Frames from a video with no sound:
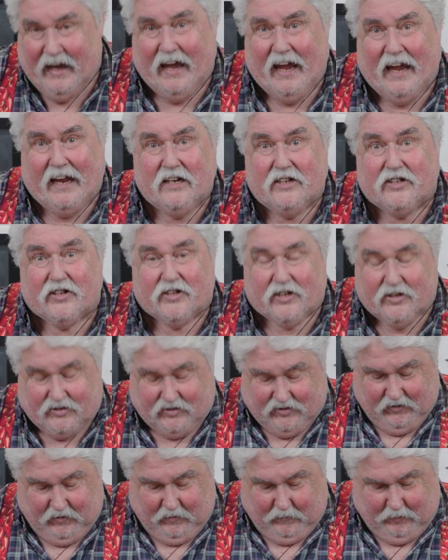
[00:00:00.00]
into the
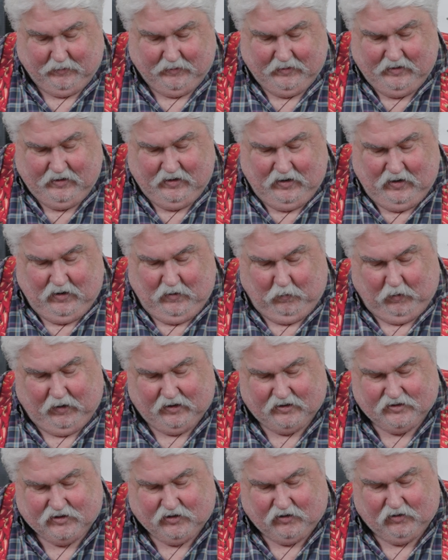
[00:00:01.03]
soup while
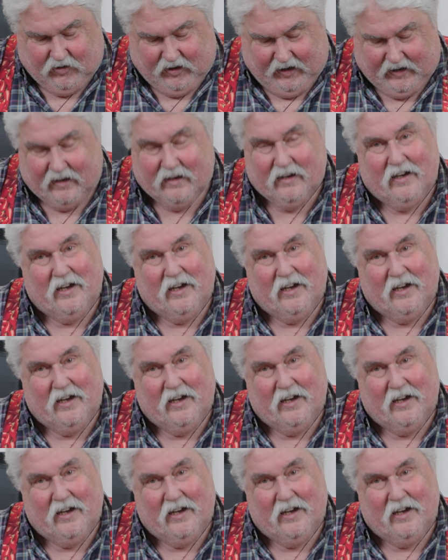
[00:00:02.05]
it's cooking.